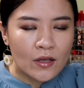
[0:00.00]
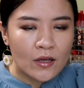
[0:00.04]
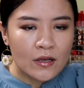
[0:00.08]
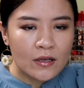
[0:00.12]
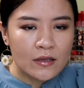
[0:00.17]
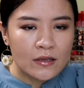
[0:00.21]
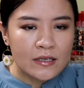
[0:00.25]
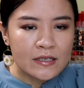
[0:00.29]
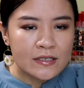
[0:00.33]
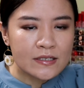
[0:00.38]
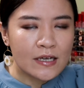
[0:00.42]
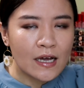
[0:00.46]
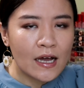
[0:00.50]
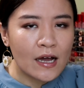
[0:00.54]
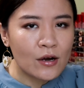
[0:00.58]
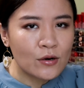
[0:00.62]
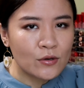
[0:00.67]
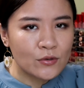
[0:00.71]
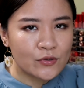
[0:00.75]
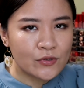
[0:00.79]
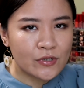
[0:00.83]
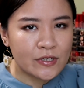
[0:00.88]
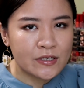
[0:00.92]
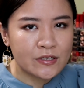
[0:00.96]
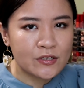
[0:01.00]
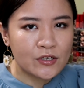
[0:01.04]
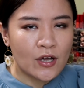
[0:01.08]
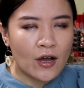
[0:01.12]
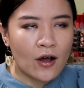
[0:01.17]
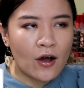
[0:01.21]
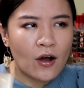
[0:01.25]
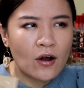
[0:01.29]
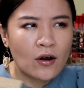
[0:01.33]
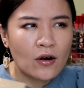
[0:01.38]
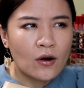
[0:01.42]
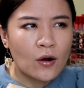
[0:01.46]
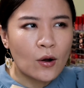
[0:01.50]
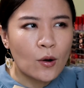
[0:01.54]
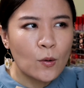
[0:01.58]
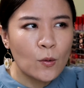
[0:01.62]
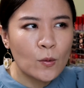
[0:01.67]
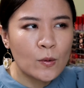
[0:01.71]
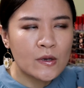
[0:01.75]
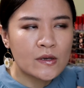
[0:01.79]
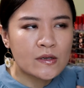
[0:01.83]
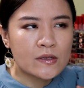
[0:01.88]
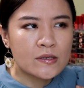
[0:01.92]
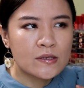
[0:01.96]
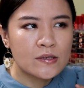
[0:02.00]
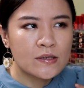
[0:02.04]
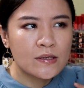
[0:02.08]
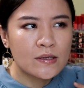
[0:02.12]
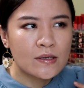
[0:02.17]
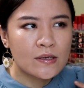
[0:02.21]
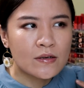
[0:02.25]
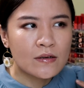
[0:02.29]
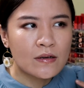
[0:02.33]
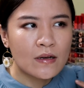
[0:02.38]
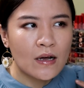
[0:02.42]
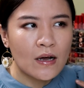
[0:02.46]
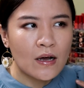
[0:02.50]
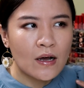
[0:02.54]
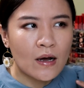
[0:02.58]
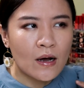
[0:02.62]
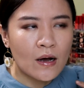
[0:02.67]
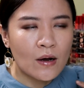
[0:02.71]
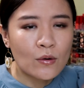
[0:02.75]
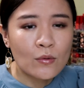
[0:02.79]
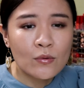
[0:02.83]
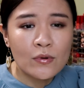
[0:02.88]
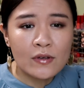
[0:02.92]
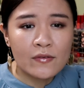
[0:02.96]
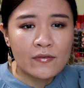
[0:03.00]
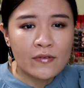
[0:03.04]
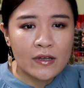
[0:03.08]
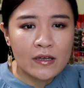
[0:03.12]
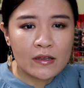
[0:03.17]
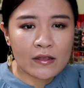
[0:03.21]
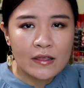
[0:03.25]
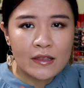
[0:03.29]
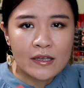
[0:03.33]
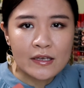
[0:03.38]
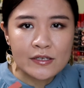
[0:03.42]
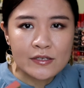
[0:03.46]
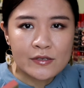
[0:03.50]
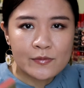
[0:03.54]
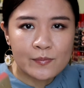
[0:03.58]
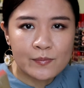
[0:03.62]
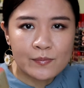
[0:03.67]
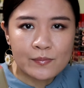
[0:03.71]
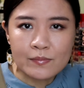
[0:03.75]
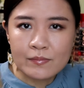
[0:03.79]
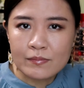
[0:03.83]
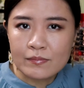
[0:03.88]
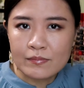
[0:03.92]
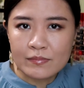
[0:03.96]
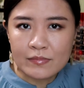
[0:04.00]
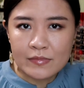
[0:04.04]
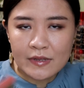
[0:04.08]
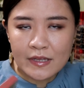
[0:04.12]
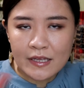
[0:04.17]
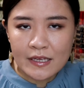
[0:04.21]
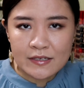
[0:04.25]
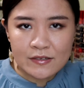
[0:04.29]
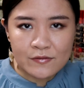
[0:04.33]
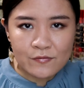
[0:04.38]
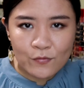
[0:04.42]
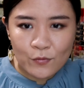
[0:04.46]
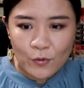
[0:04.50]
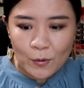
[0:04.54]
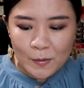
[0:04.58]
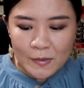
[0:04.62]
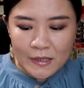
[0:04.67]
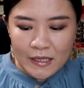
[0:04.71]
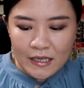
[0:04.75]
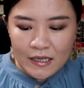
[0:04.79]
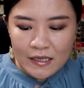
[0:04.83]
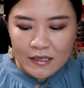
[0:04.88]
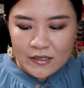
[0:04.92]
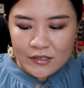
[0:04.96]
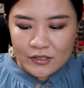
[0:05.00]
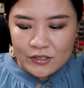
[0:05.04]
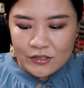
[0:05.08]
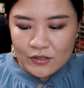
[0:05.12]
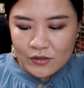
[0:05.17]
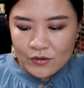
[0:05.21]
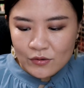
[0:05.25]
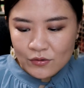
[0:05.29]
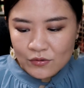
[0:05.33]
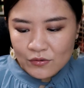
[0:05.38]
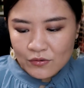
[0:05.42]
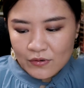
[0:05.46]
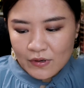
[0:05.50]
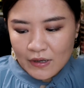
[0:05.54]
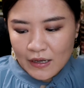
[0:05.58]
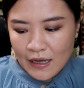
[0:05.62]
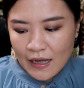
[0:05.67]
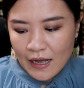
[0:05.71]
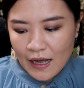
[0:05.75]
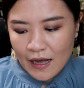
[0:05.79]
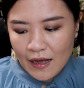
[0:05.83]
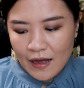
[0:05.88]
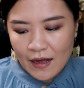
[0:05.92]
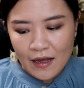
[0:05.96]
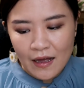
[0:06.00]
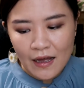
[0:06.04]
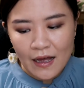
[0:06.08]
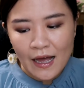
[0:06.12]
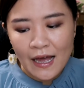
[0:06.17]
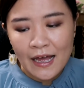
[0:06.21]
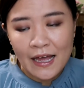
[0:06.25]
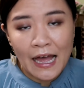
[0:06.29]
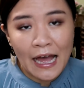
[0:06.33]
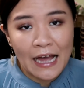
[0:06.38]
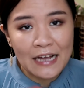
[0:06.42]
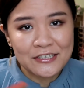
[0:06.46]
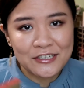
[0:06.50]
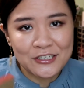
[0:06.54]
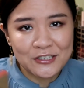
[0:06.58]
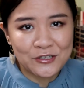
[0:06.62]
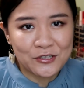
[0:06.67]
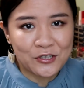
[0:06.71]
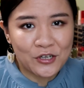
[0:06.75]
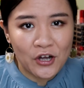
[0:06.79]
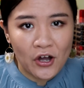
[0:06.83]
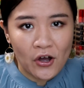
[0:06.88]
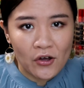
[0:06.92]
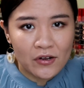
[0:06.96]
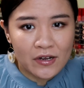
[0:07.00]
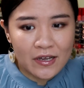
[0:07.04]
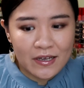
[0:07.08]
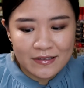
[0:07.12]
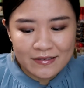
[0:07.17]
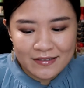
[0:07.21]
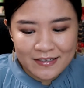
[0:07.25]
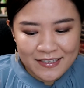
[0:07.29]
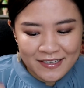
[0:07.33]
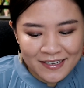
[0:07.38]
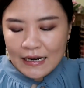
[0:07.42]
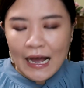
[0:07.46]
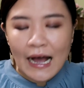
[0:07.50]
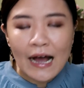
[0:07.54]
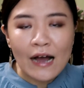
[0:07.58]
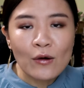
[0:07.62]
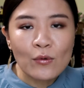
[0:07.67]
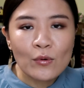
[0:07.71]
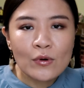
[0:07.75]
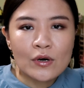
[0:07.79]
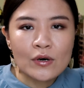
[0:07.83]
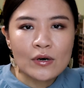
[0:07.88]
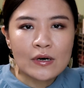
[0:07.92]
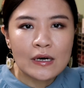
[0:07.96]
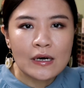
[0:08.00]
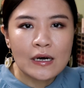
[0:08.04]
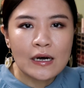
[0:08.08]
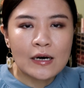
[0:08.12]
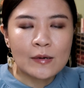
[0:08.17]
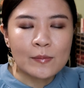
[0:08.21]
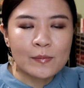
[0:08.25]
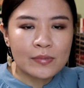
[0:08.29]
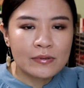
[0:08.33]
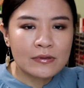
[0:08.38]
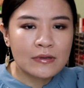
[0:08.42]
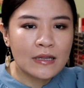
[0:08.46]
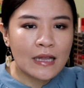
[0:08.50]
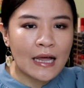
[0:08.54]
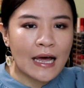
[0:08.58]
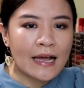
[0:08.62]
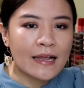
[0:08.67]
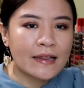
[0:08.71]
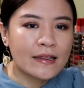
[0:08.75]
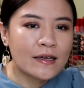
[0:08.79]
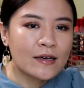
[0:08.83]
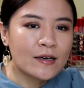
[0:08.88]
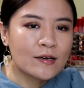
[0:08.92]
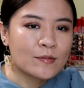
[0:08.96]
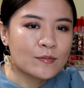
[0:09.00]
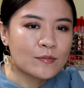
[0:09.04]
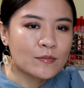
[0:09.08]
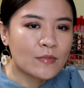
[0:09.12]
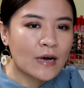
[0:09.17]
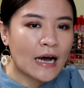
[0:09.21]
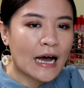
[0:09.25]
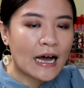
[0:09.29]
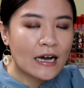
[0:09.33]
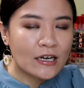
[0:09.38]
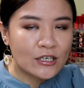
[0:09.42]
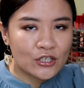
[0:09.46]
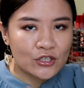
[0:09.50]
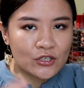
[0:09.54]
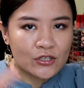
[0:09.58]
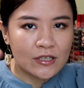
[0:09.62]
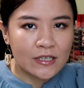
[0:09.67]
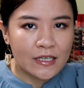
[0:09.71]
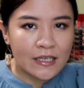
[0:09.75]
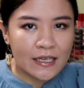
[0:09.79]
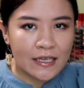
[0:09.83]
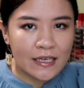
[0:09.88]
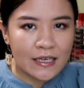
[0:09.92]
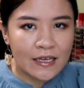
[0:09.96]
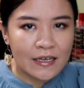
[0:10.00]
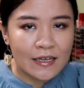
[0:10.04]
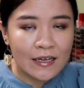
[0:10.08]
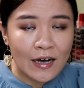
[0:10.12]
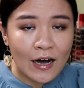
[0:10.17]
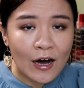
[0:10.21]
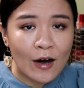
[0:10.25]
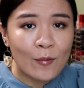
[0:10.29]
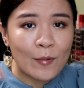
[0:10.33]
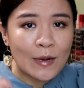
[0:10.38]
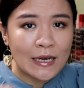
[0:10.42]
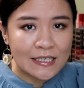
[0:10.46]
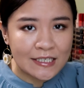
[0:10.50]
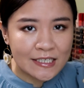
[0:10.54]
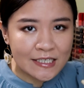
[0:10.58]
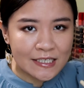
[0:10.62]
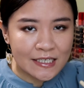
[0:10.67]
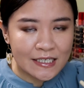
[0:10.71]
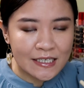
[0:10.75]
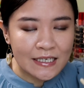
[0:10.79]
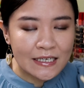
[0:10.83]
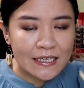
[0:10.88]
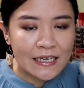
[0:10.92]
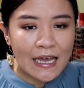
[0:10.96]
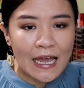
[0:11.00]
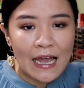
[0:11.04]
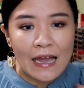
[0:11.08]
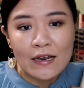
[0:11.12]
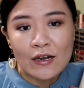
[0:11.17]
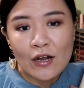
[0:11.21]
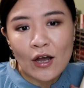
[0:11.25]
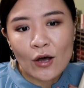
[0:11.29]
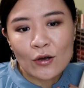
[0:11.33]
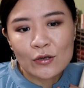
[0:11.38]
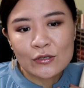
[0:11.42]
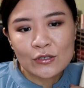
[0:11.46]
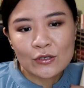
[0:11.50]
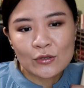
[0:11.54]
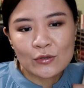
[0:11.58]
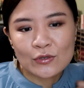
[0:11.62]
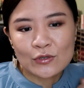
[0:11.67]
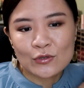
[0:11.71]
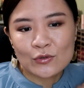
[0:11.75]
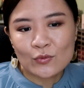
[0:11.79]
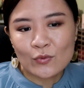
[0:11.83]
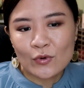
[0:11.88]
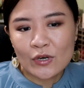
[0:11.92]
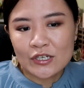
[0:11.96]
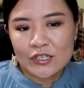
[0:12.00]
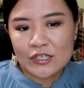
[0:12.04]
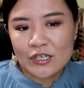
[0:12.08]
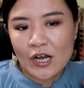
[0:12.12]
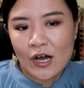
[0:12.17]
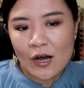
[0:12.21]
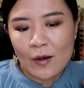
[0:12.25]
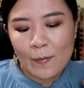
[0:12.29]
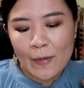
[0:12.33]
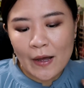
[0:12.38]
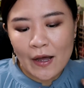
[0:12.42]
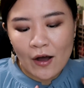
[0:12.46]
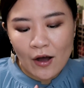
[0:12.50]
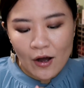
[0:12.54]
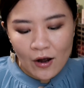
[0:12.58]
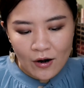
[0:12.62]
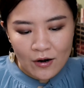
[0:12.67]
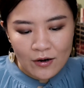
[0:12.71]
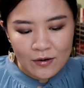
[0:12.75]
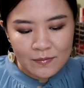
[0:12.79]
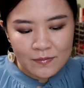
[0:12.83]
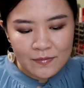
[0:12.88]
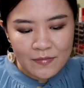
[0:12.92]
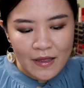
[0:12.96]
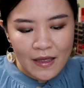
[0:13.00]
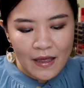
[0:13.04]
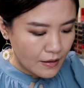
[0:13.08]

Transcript: Lisa Eldridge are always reviewing this formula, so I just got it. I will apply them actually on my cheek and also swatch on my arm.